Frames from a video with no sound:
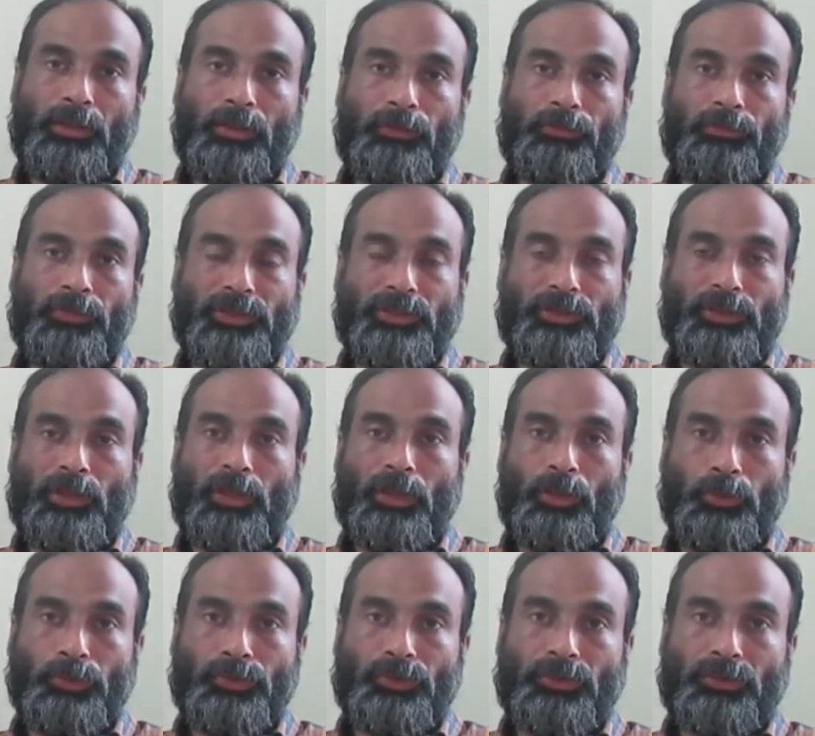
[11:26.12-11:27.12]
first
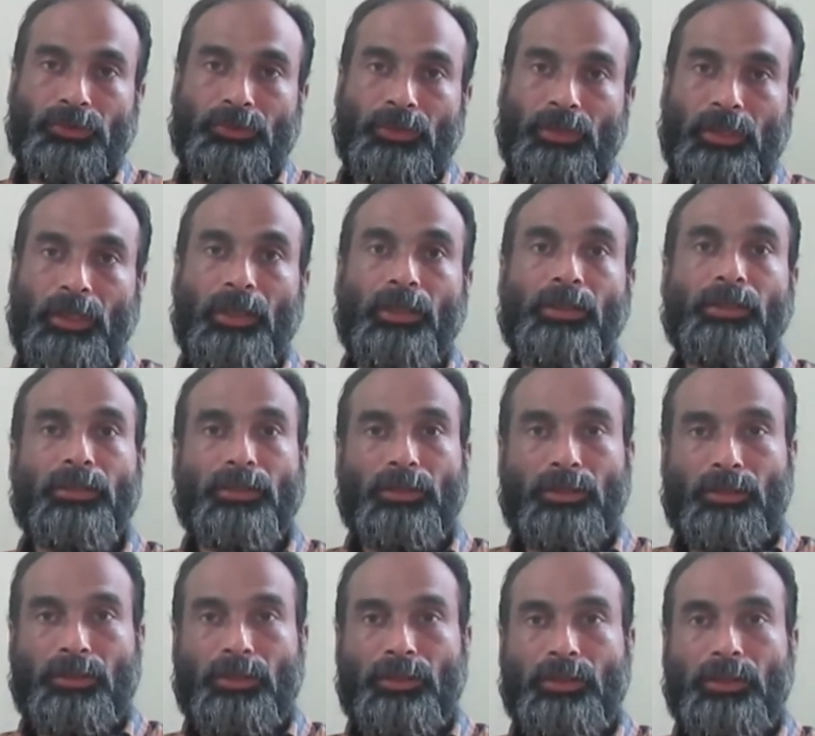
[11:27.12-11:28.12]
house, and
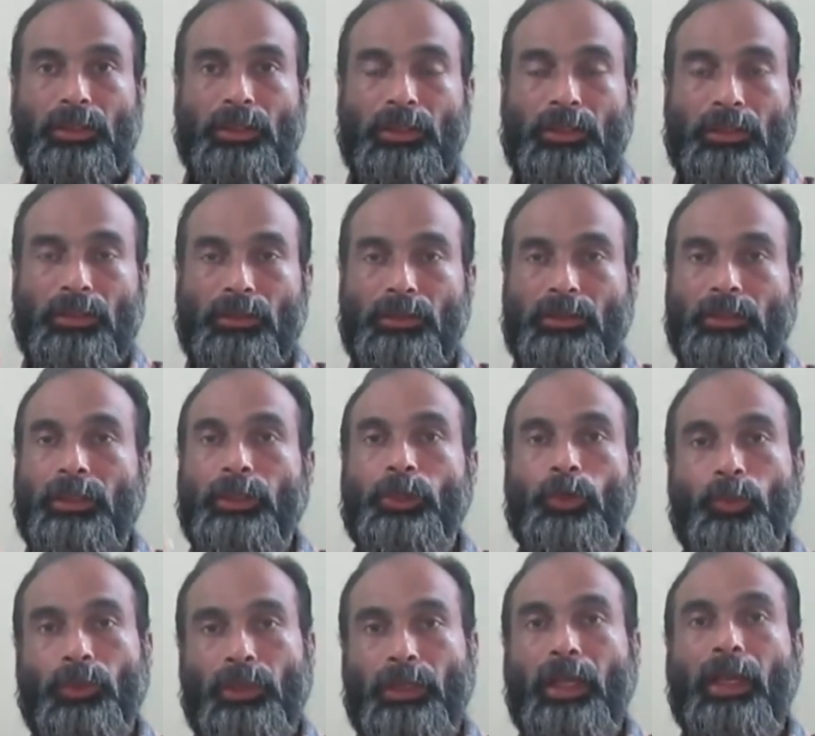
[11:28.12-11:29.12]

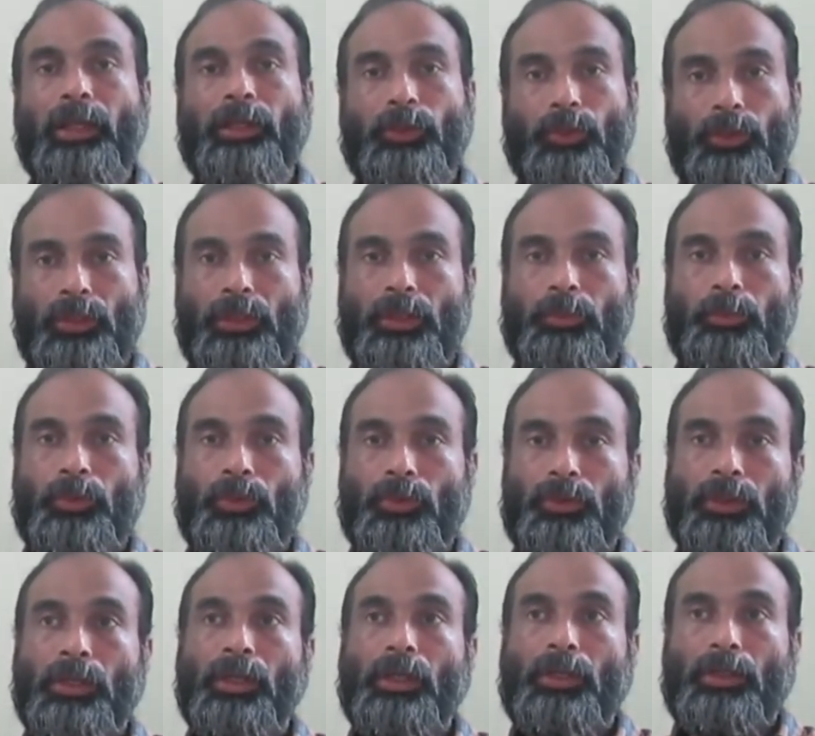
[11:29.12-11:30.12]
you will inquire
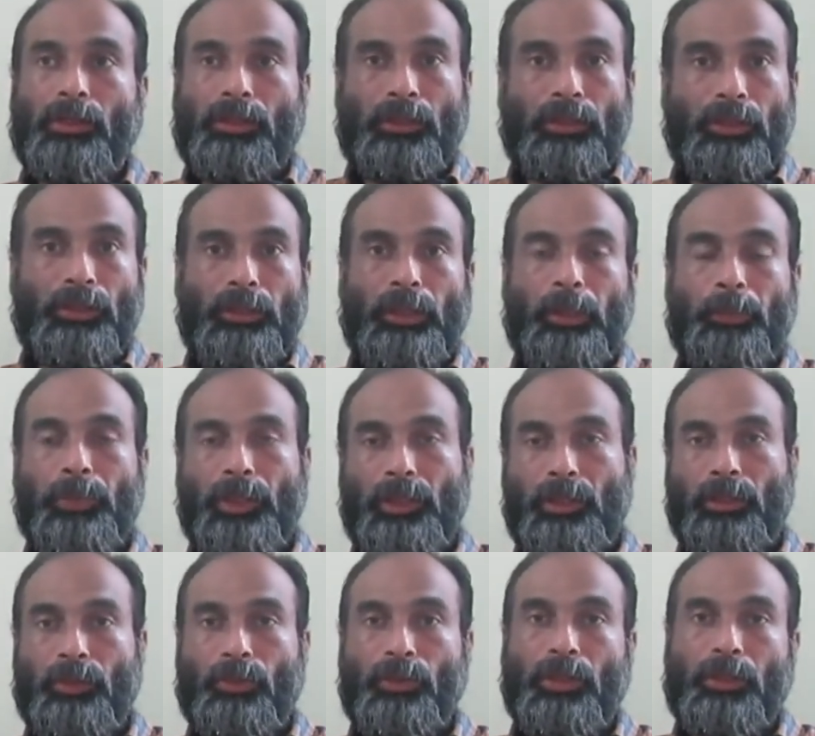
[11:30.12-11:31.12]
about a
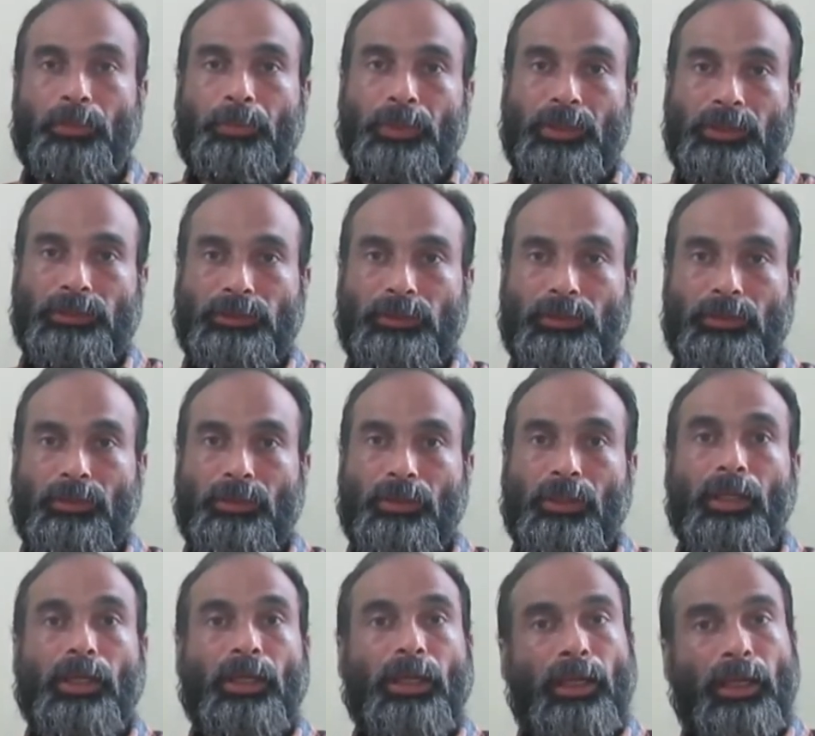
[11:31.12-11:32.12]
particular person,
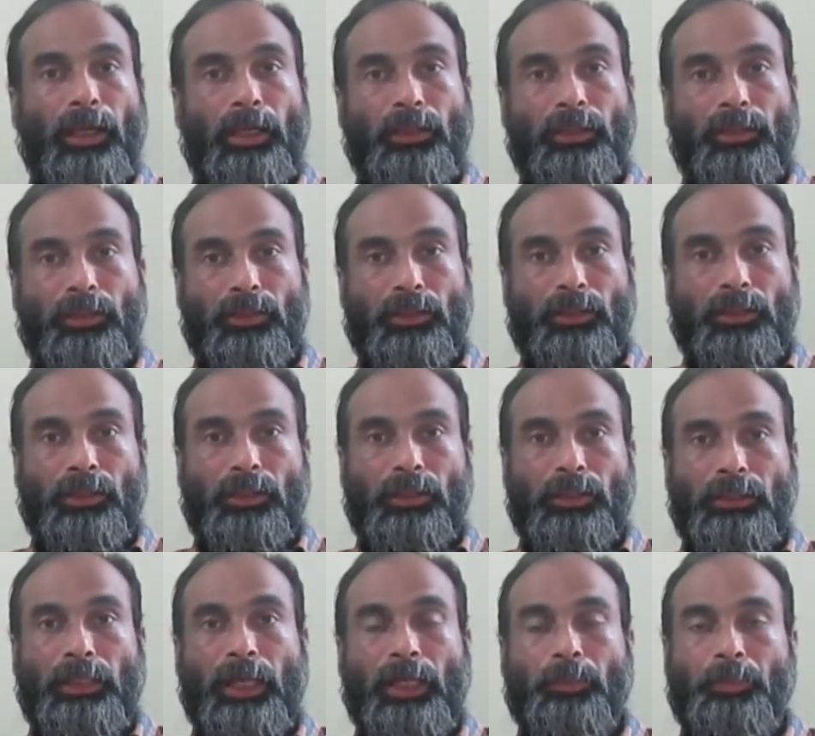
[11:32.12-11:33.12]
and
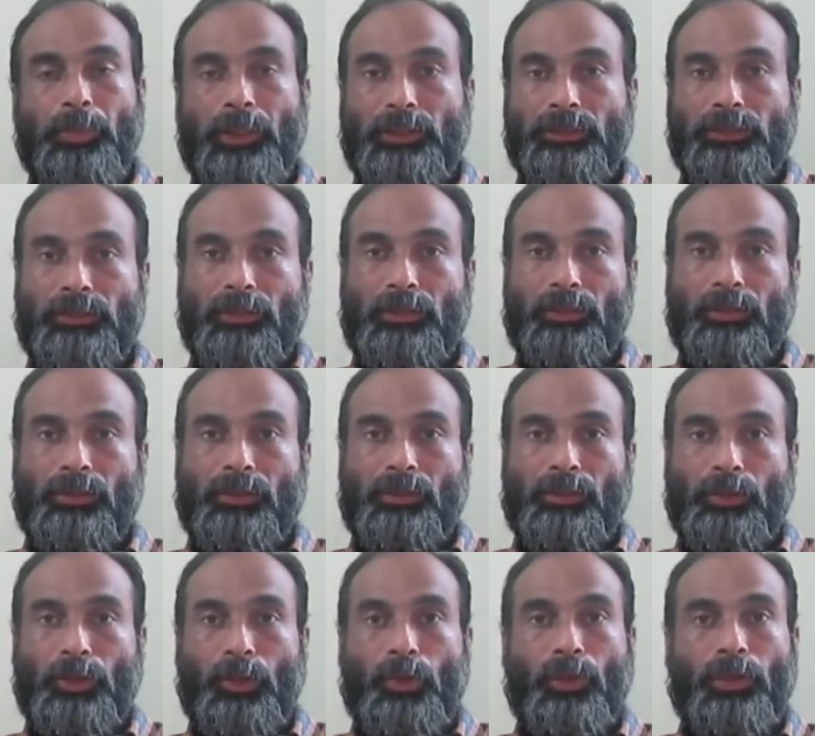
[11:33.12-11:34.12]
that person,
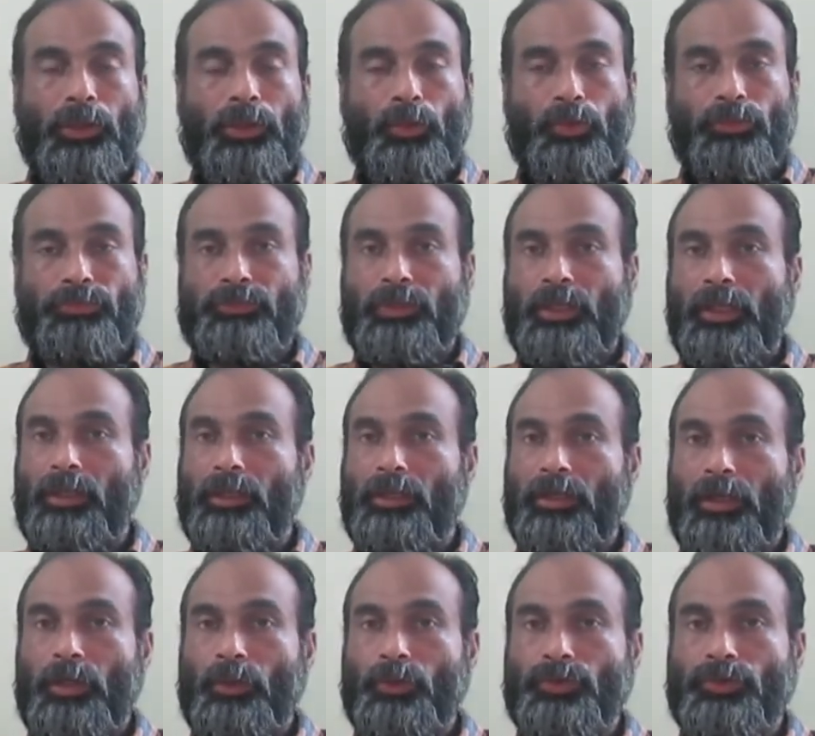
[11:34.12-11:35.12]
the owner of that
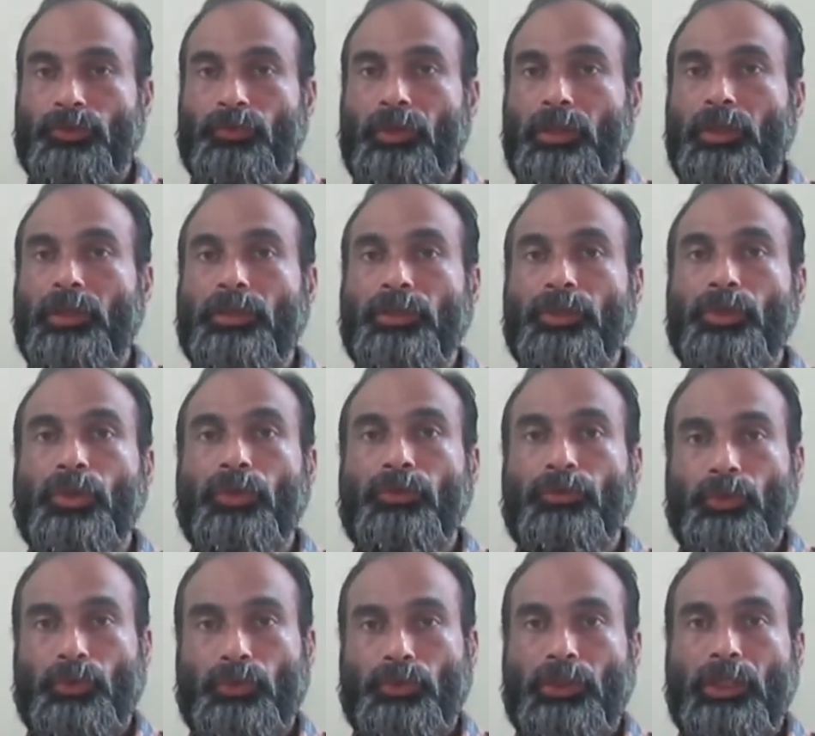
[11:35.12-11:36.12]
house, will give
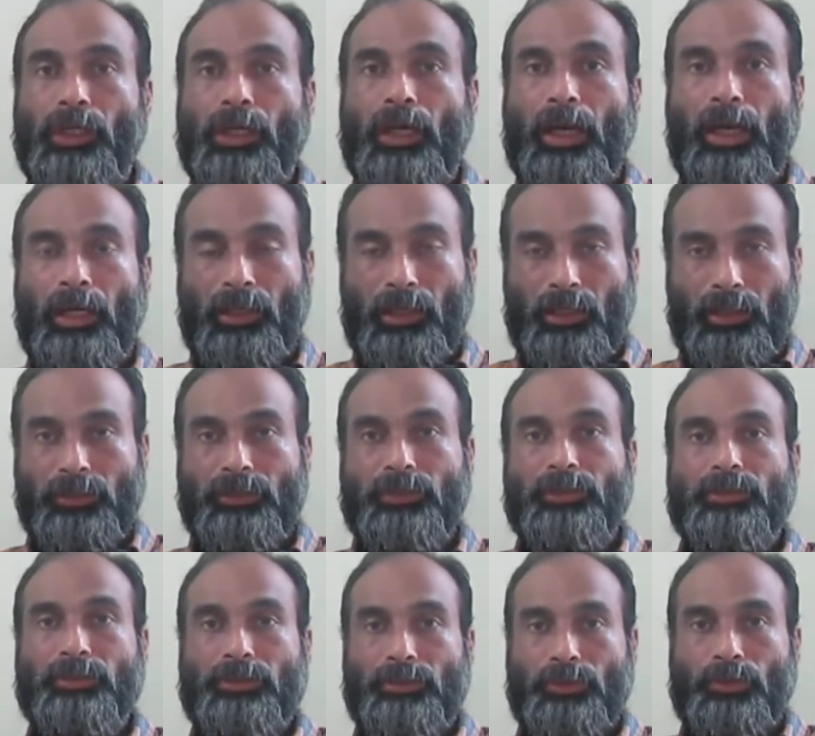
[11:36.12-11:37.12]
you the
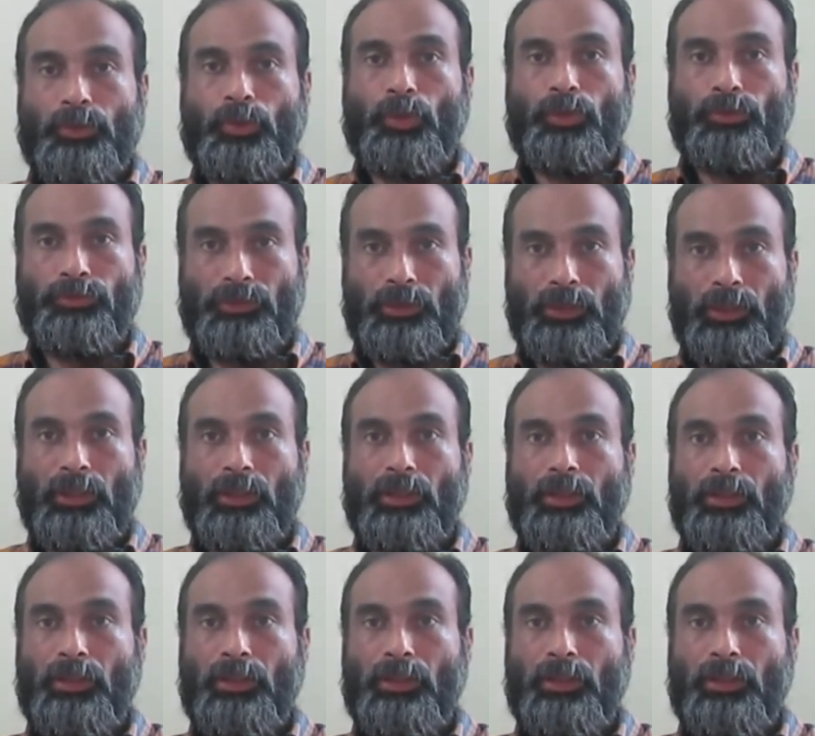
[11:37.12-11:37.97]
address of the